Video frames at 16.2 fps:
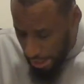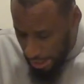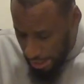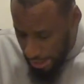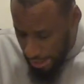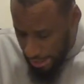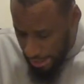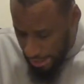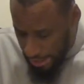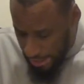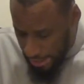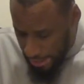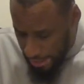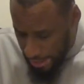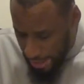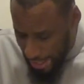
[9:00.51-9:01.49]

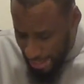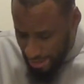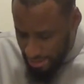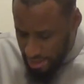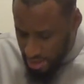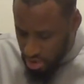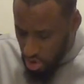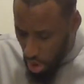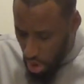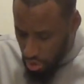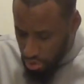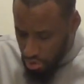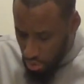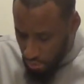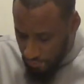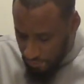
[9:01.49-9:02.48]
Uh, and this
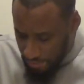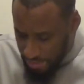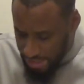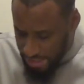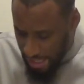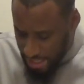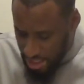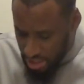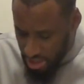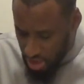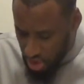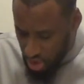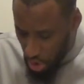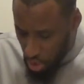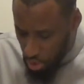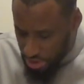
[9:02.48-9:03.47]
also, from this hadith,
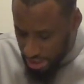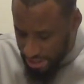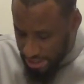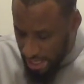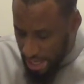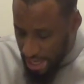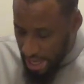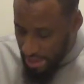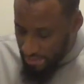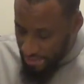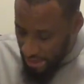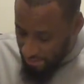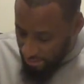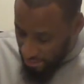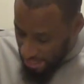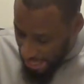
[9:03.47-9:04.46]
it shows us
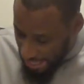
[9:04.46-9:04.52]
that the